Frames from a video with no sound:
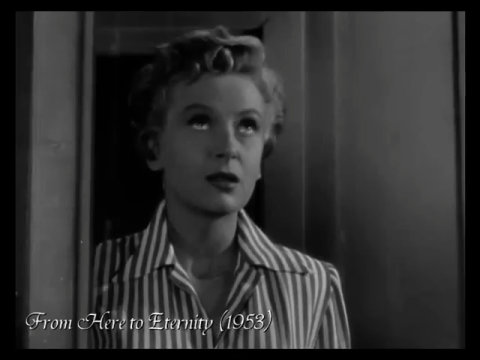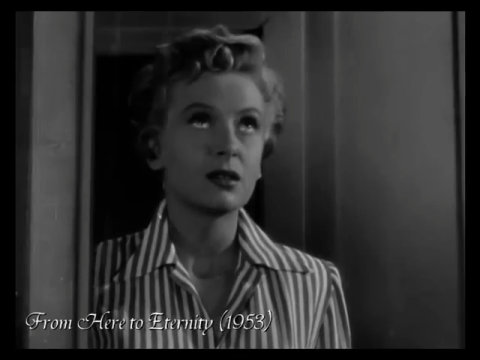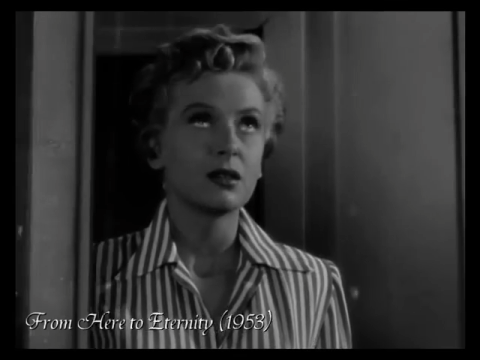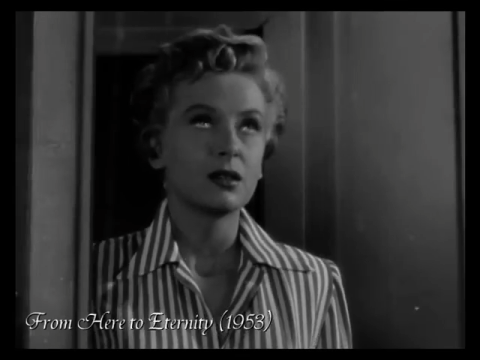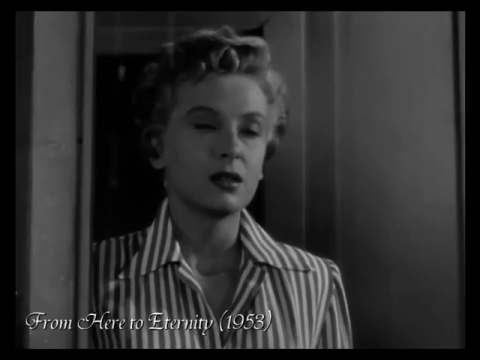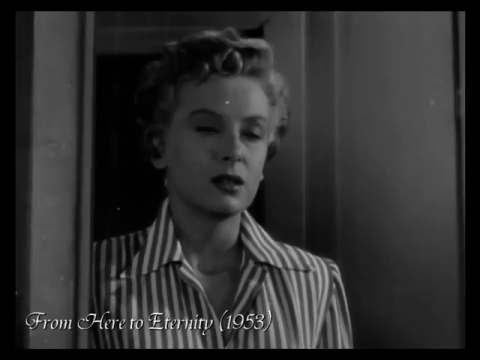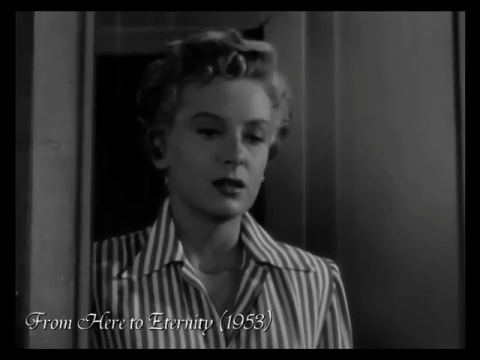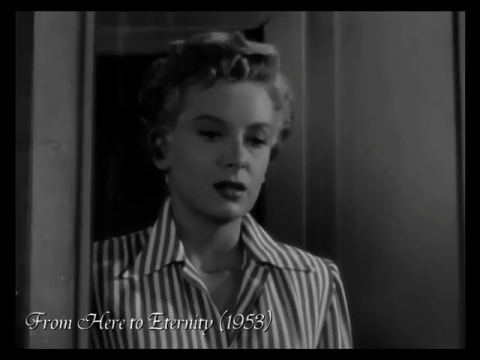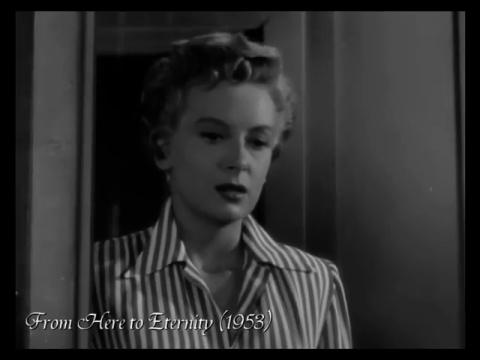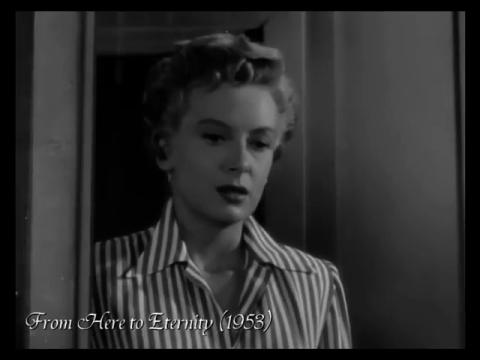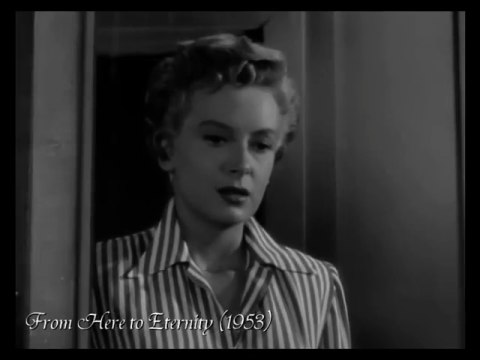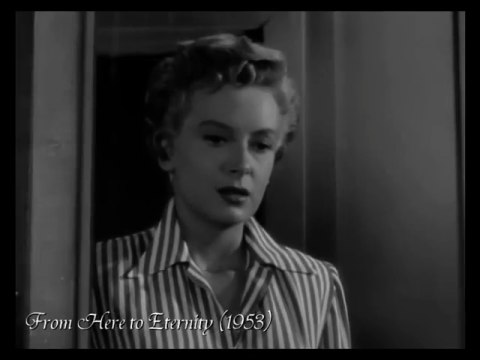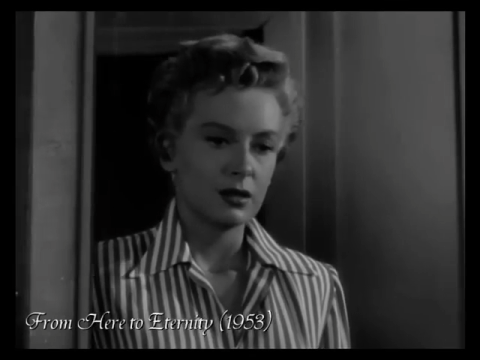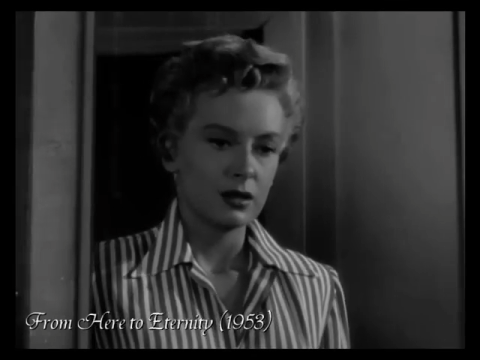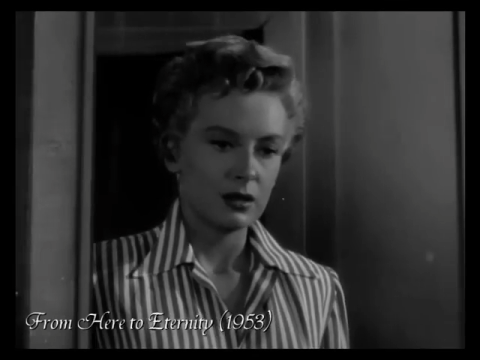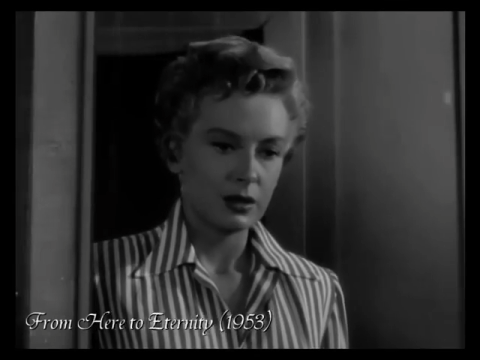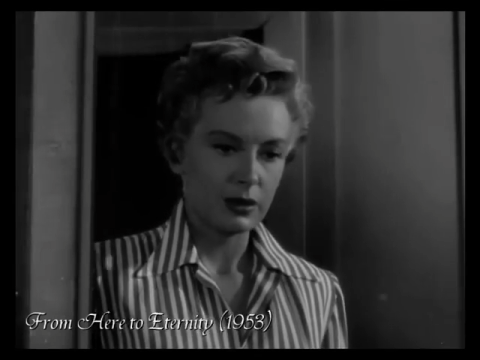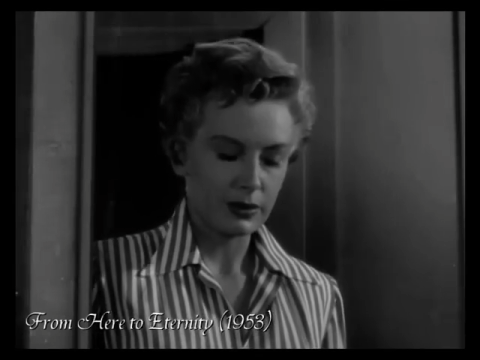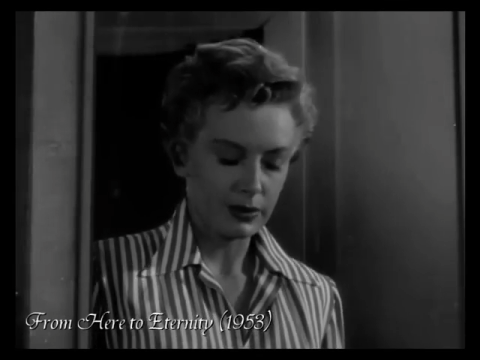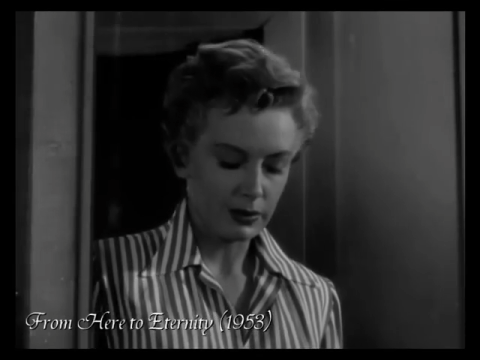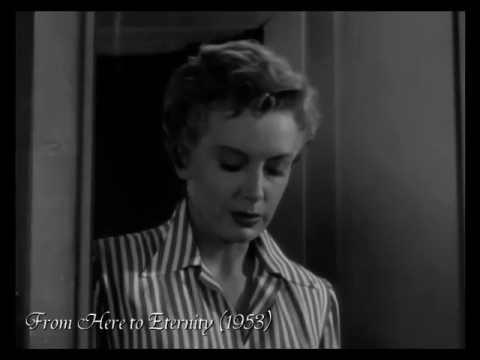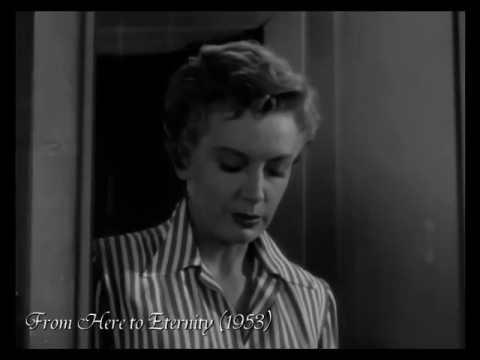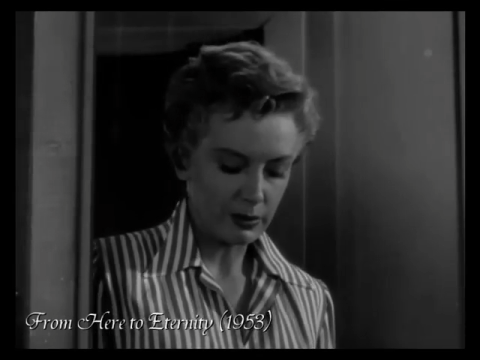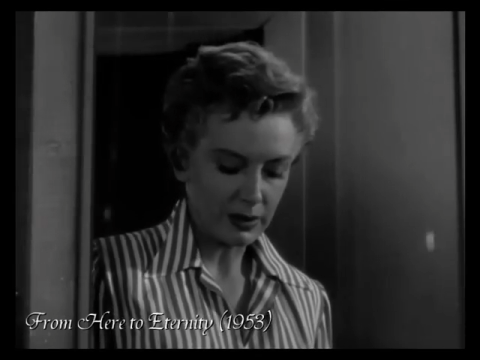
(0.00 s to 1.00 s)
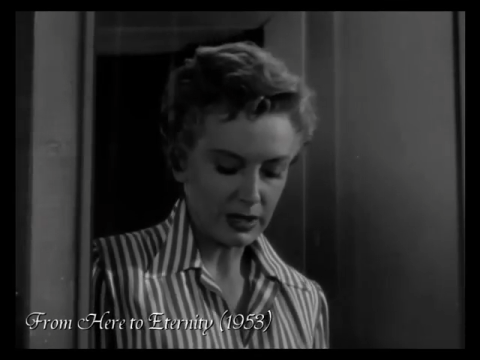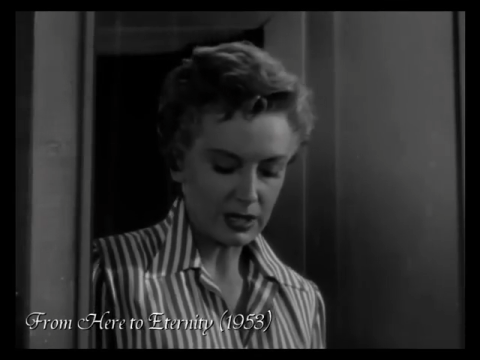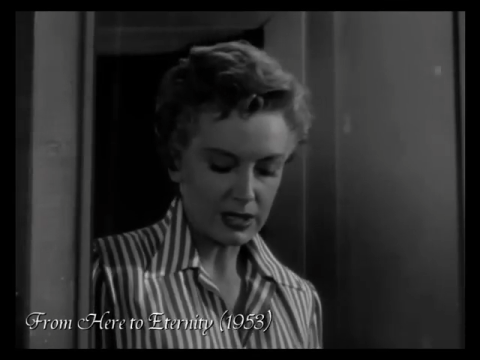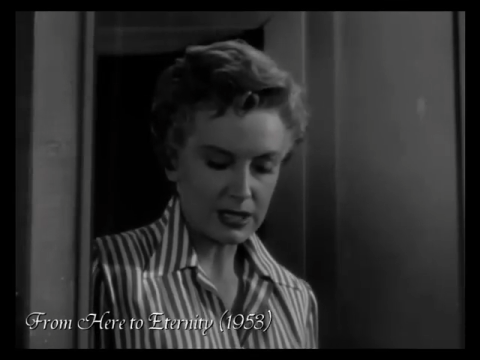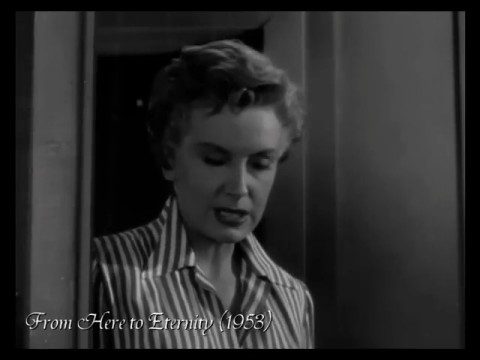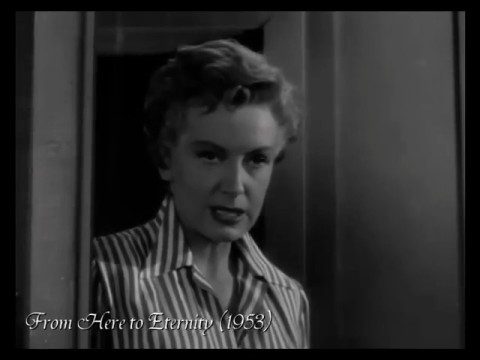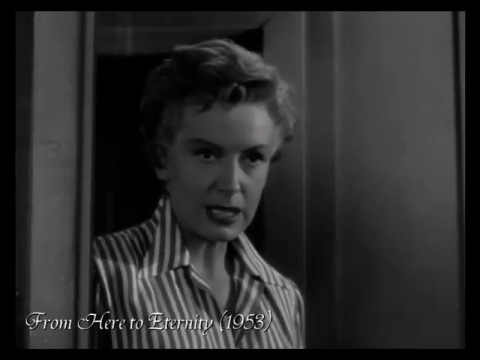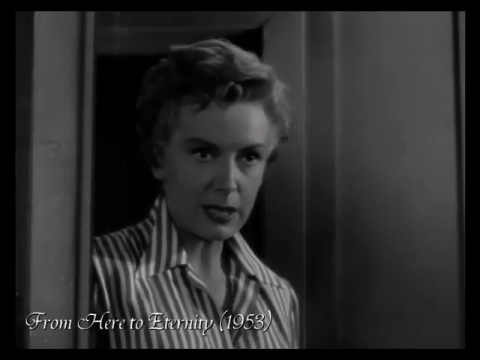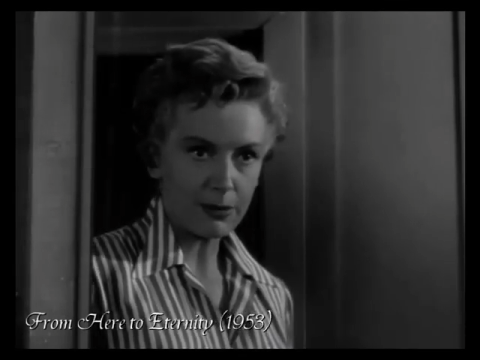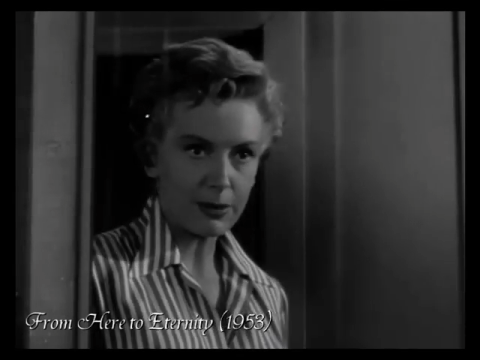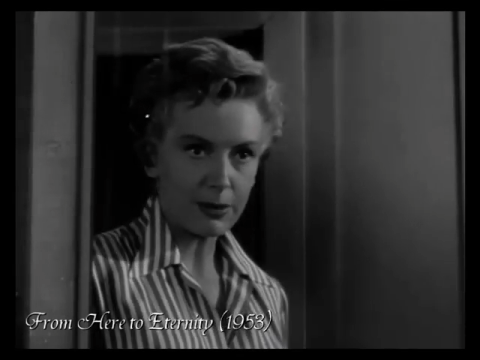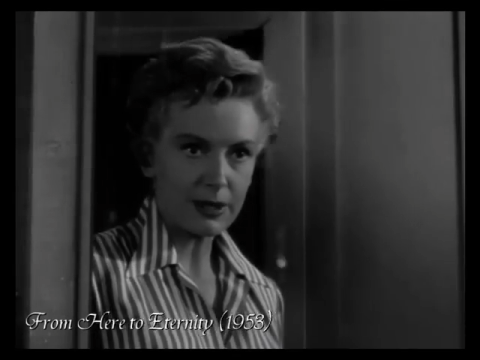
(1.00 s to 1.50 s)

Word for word: they, they, nobody's